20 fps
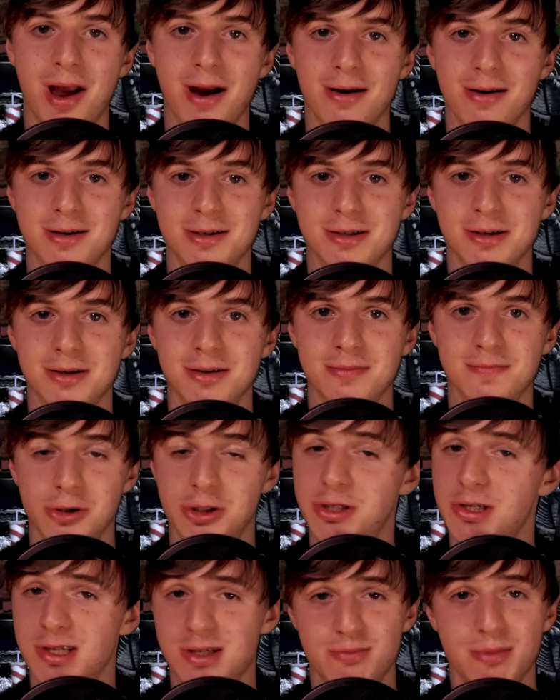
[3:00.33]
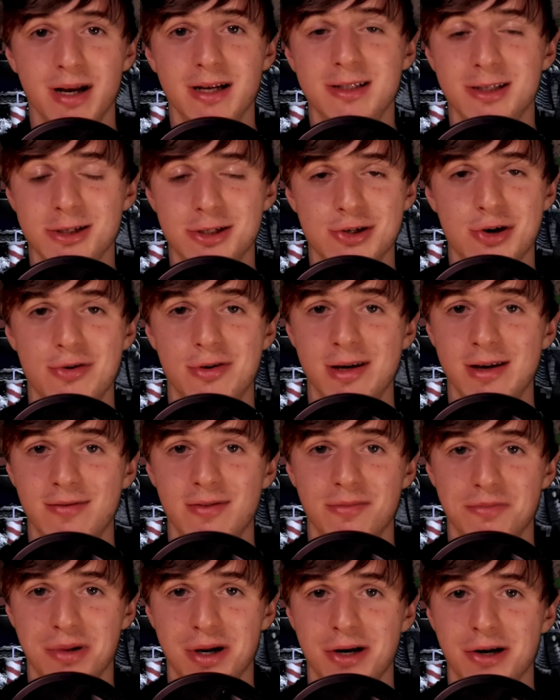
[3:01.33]
character, which just makes the joke
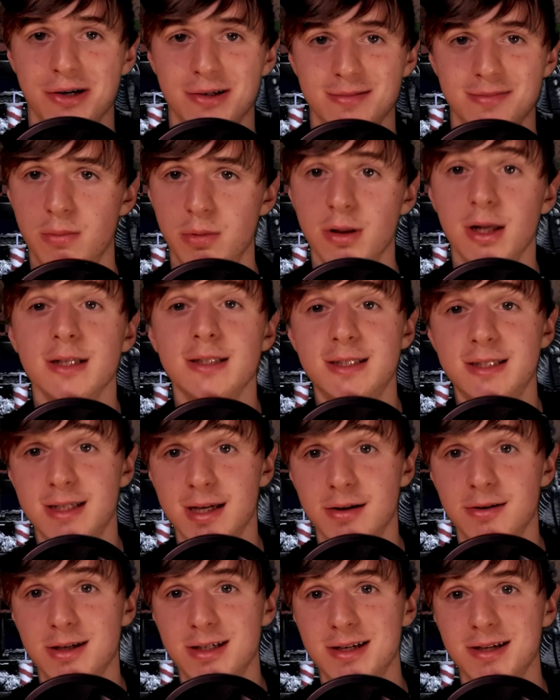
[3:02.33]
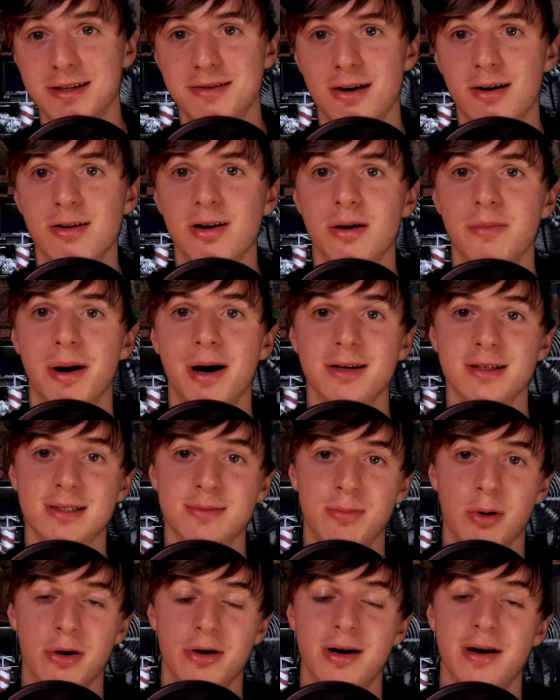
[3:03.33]
even better. But let's seriously talk about
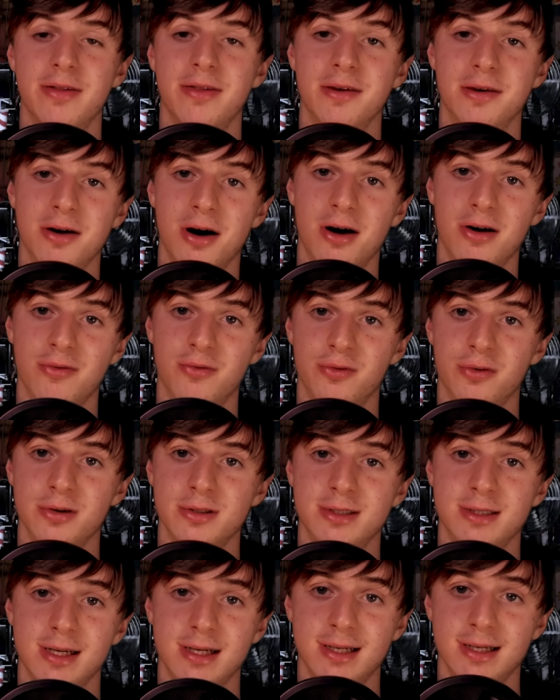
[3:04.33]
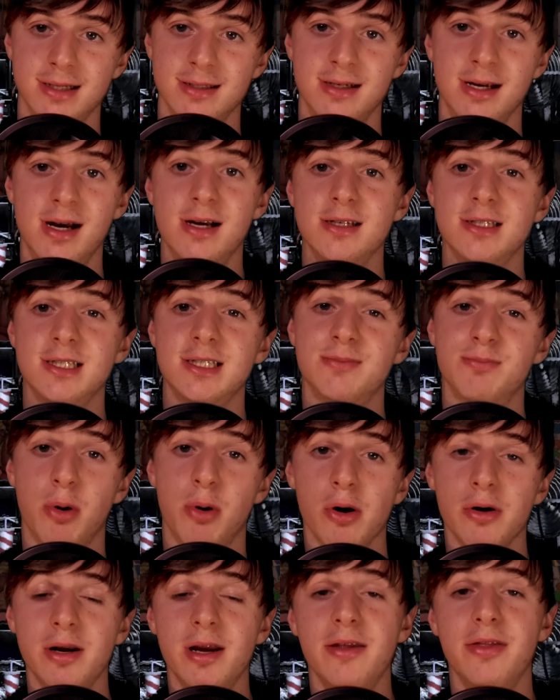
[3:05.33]
Sparky the Dog for a second.
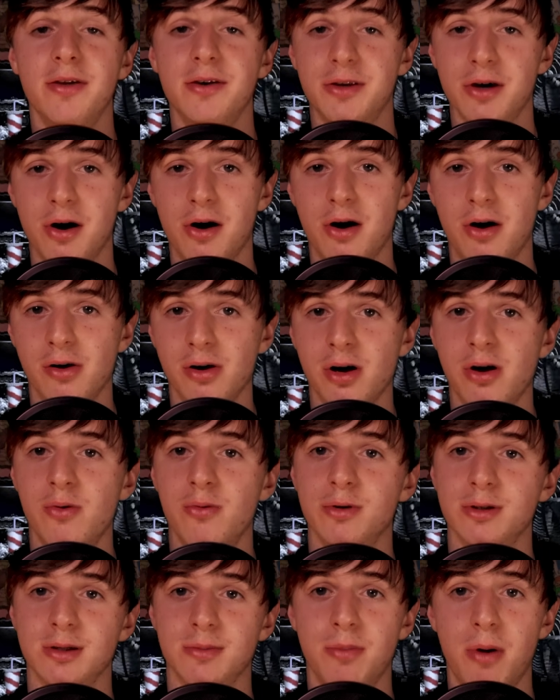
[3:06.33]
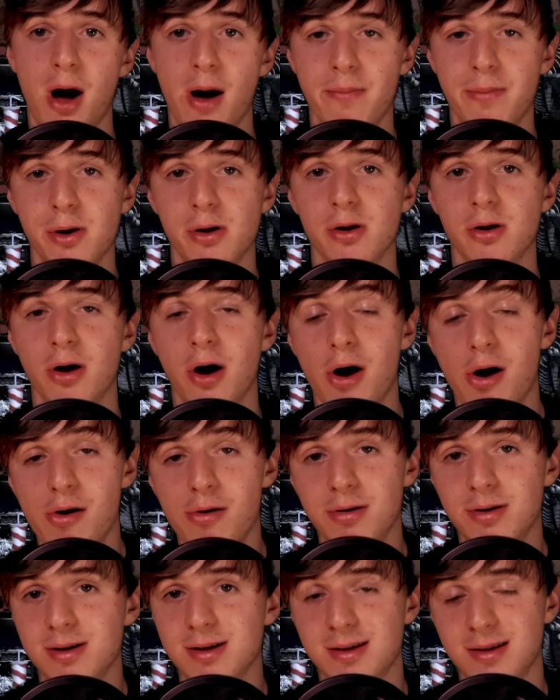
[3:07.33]
Sparky the Dog was a popular
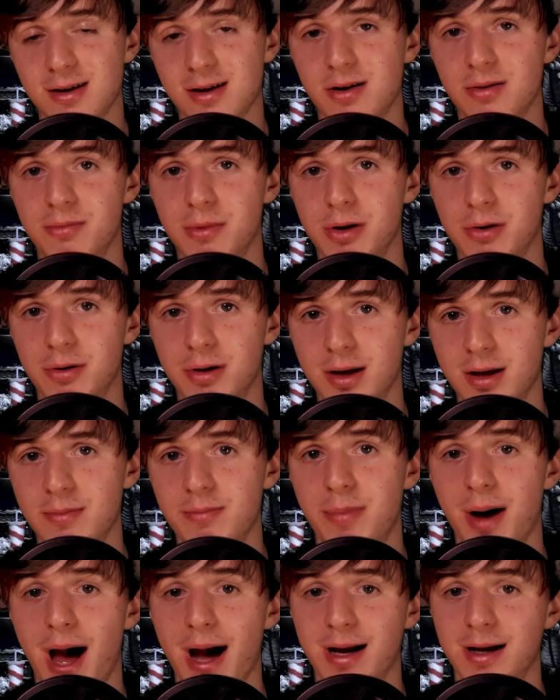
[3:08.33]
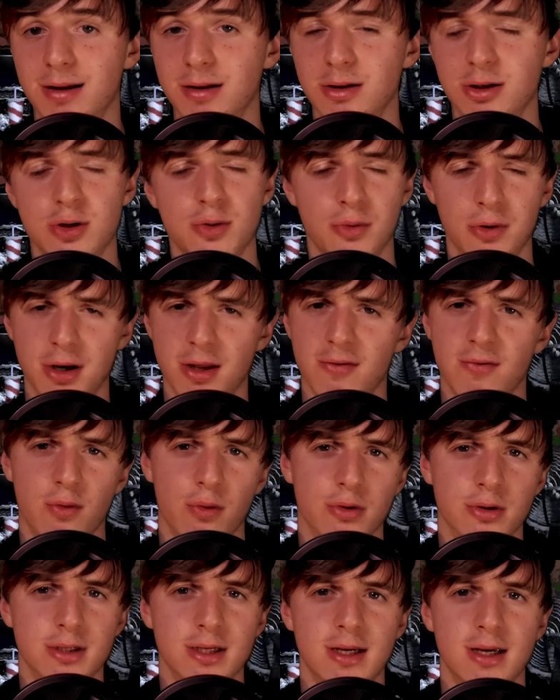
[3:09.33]
hoax in the community back in
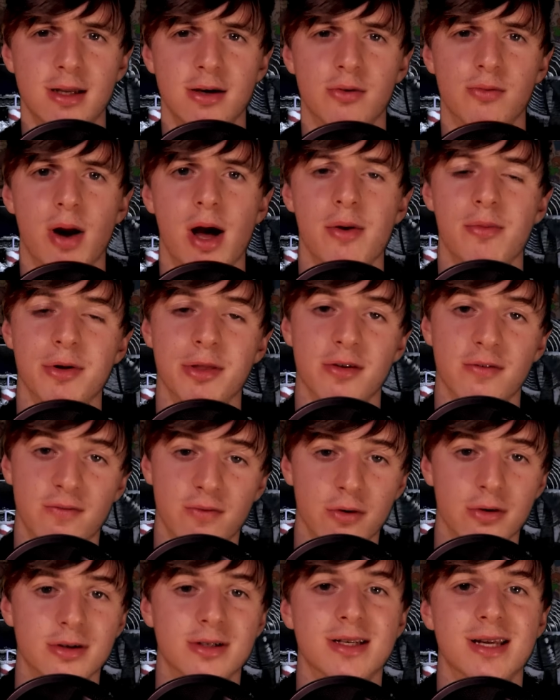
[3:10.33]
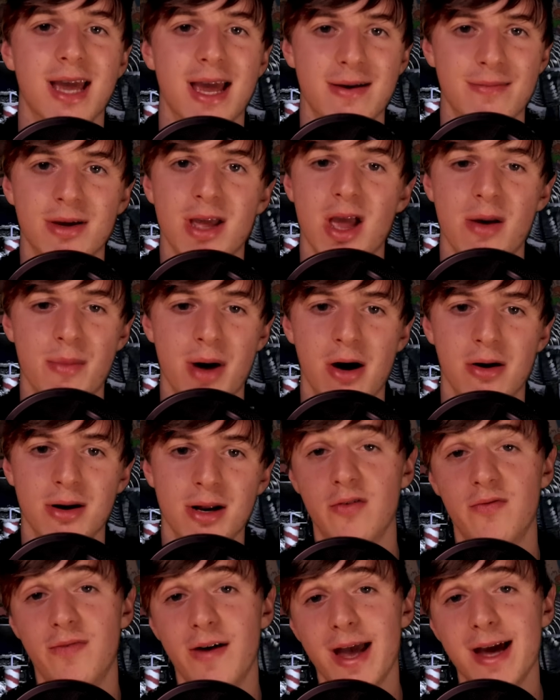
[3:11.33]
2014, around when the first game came out.
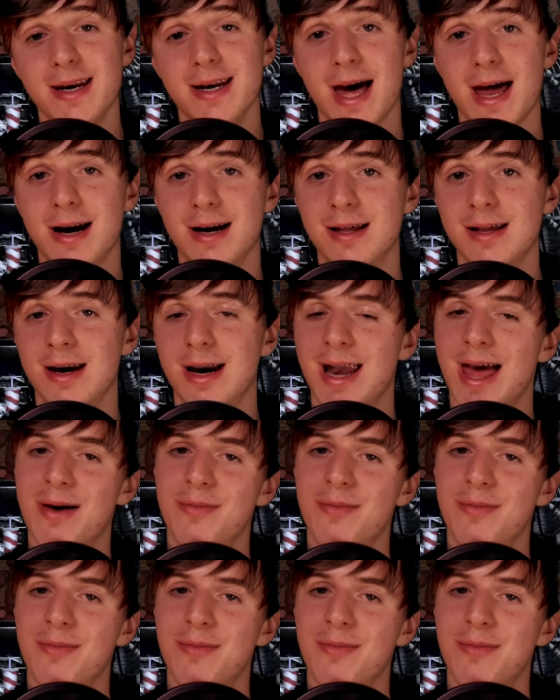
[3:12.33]
A fan edited an